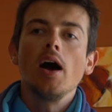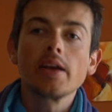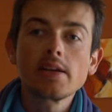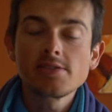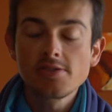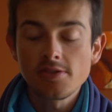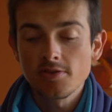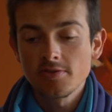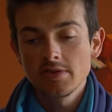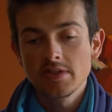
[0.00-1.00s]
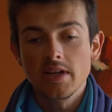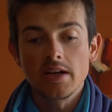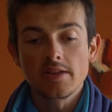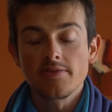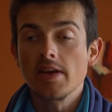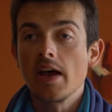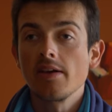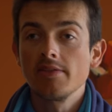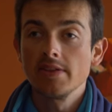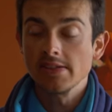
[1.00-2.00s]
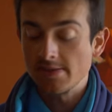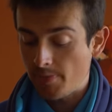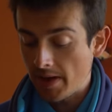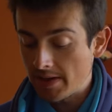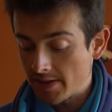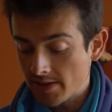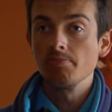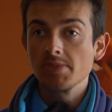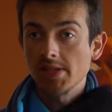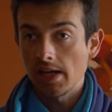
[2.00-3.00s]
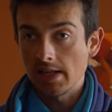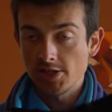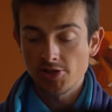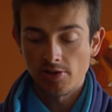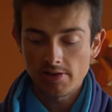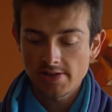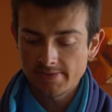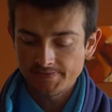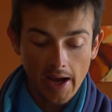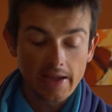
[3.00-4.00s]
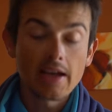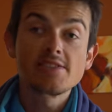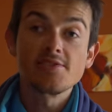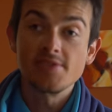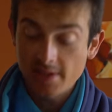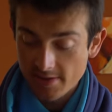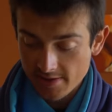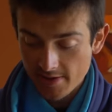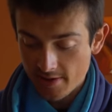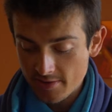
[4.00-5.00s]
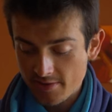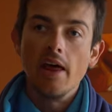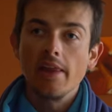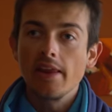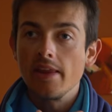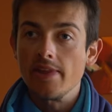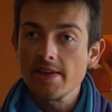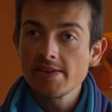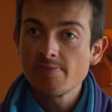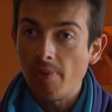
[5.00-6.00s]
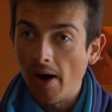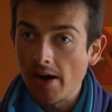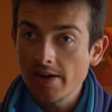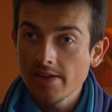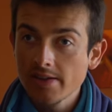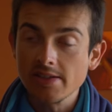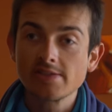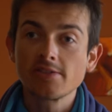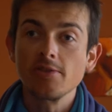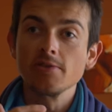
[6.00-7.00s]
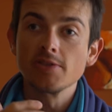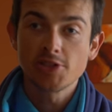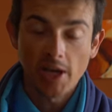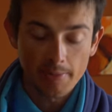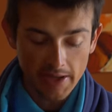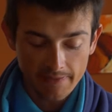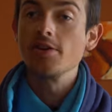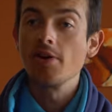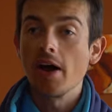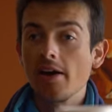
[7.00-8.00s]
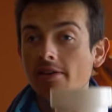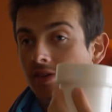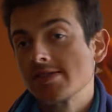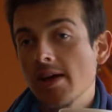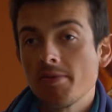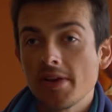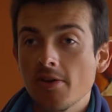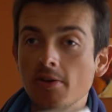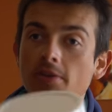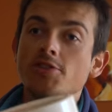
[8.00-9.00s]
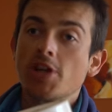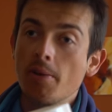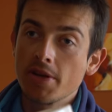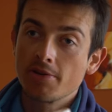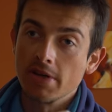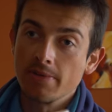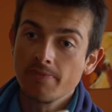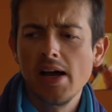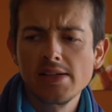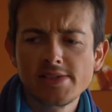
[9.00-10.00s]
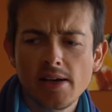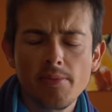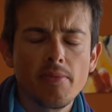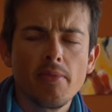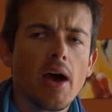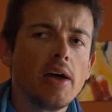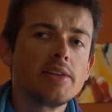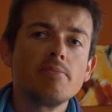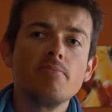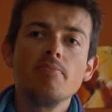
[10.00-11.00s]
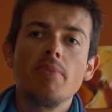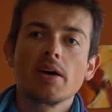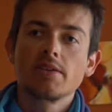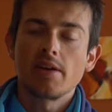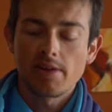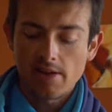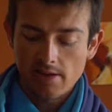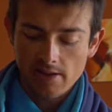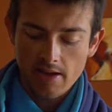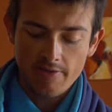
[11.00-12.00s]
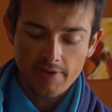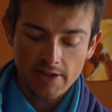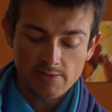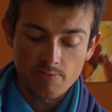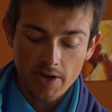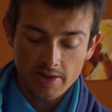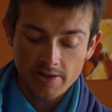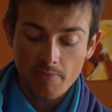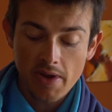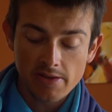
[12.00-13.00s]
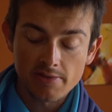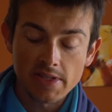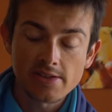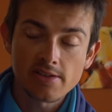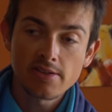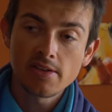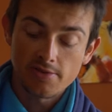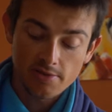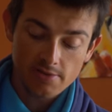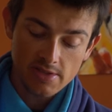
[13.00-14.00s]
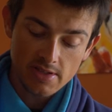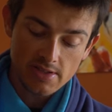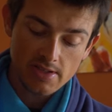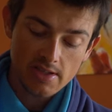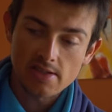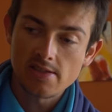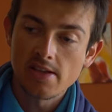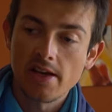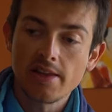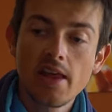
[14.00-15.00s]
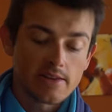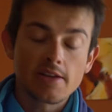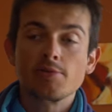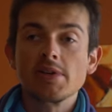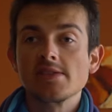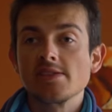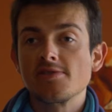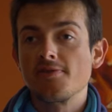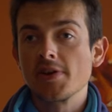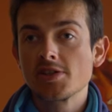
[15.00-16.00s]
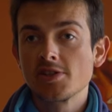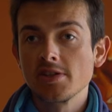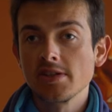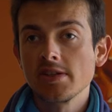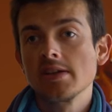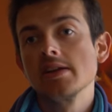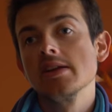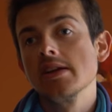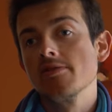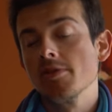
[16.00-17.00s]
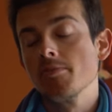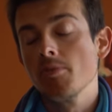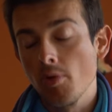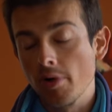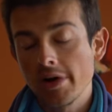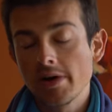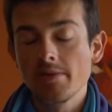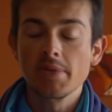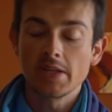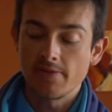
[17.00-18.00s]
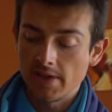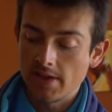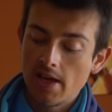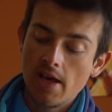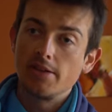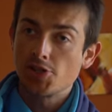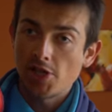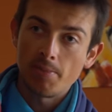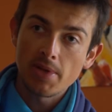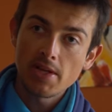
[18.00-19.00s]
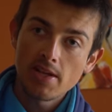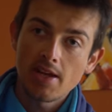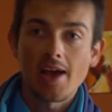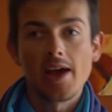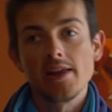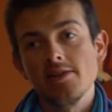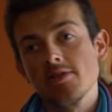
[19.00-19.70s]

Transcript: I guess you know that we have these padded cycling shorts. I guess you didn't know that this part is called the chamois. You have something called the chamois cream. It has some antibacterial effects, but the main reason to use this is that decreases friction even more between the chamois and